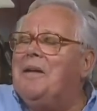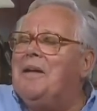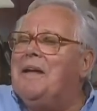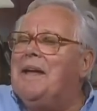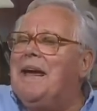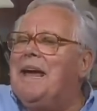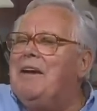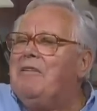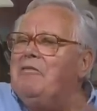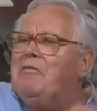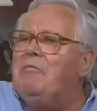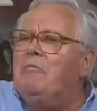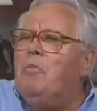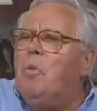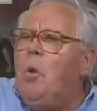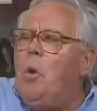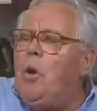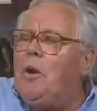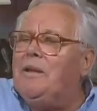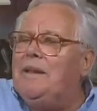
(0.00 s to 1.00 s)
gave
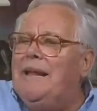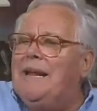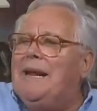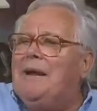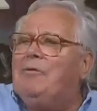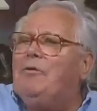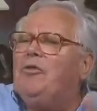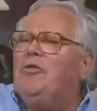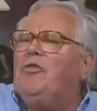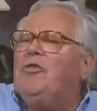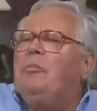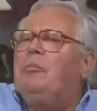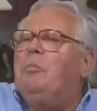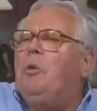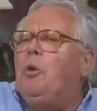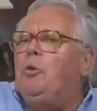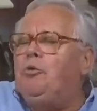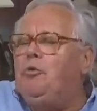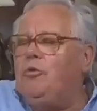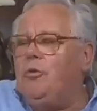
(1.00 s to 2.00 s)
more than I was
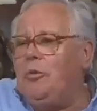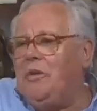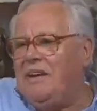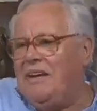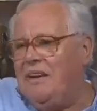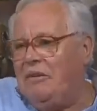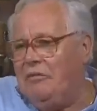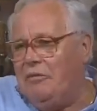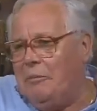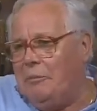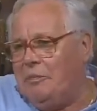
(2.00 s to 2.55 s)
supposed to give.